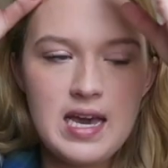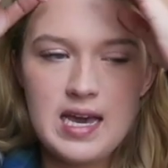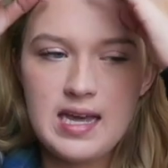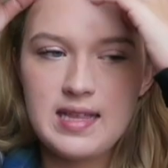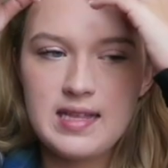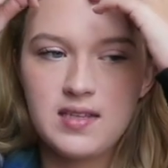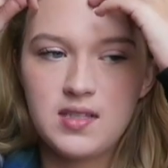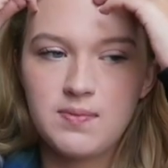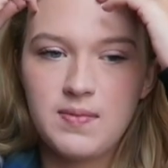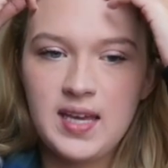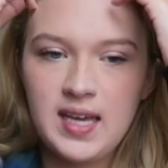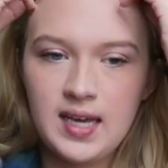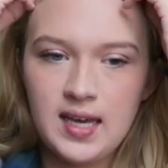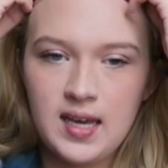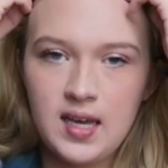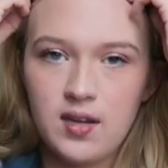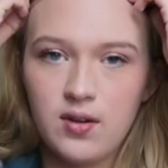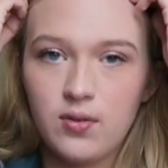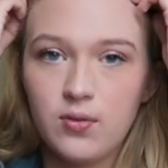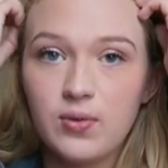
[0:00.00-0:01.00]
and this
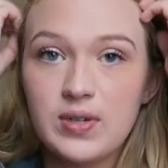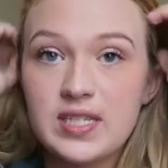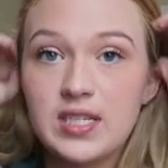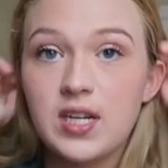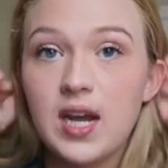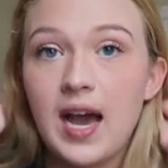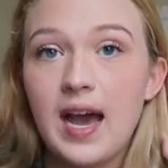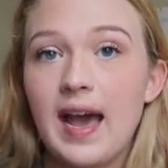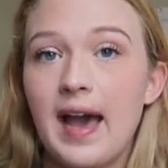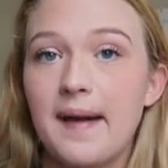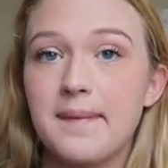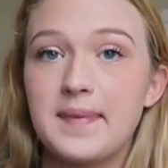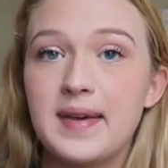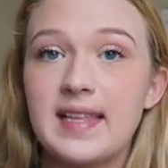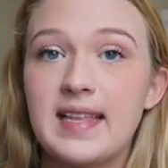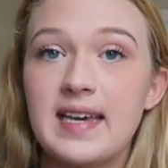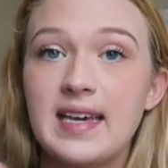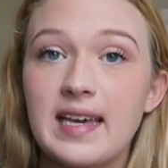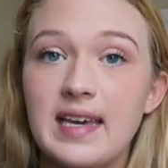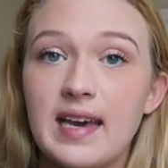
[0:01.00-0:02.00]
man was not
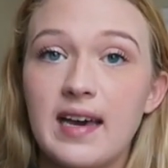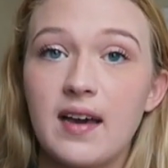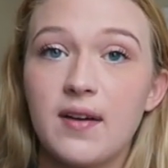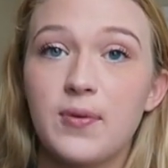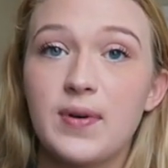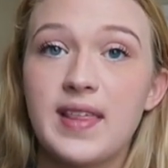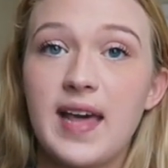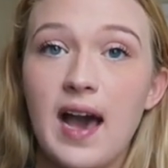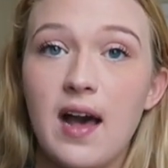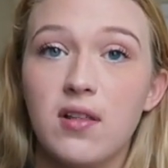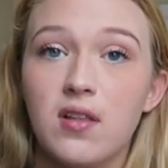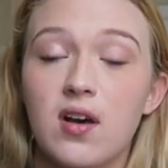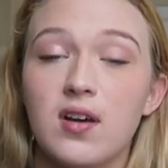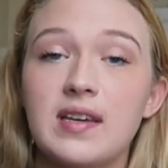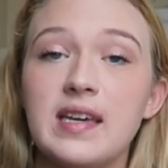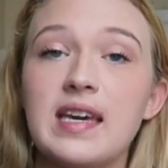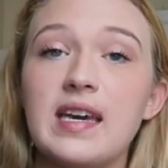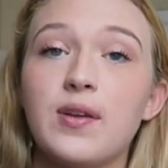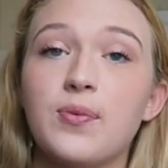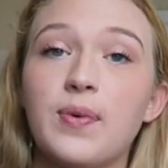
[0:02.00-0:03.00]
happy that he with how
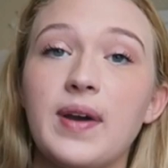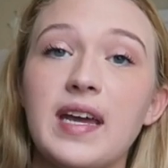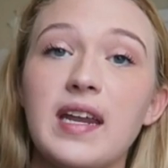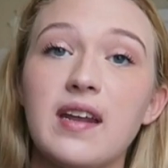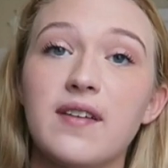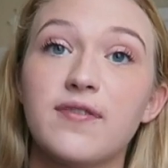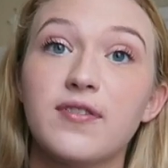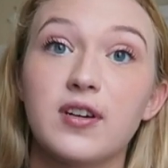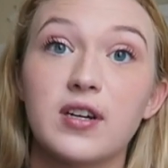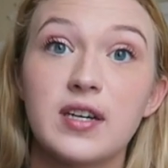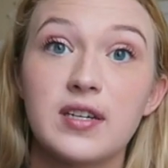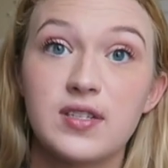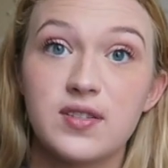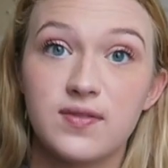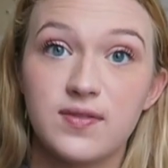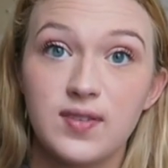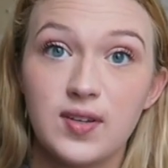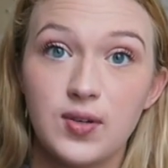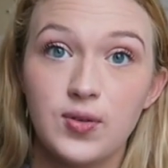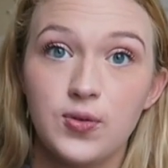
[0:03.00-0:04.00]
long he had waited for
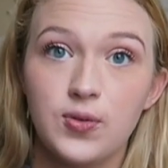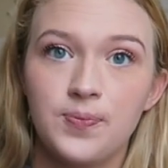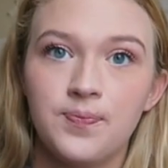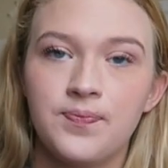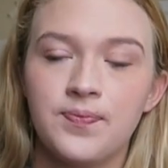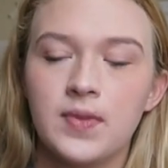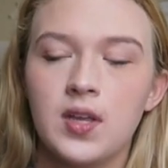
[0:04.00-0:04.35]
his food.